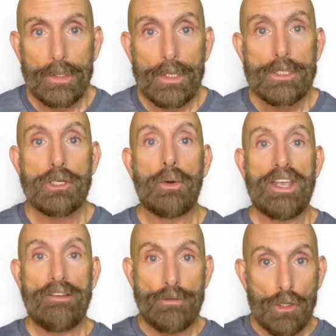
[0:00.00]
So
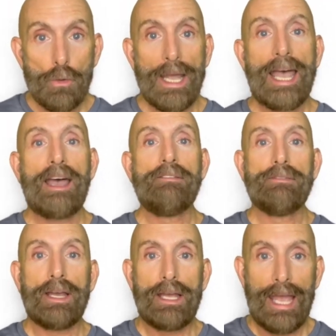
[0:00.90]
if you have
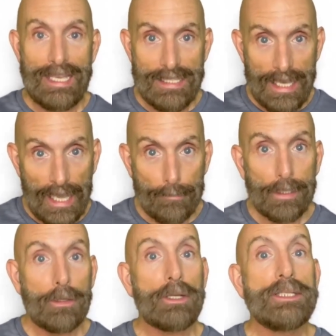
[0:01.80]
a
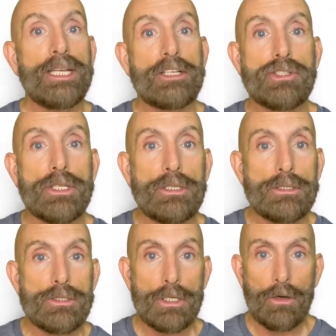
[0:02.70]
chemical addiction
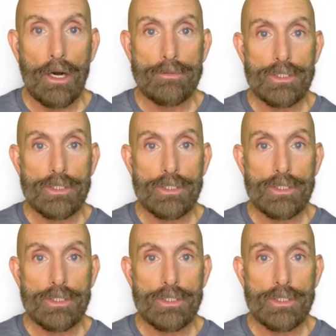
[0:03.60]
to carbs and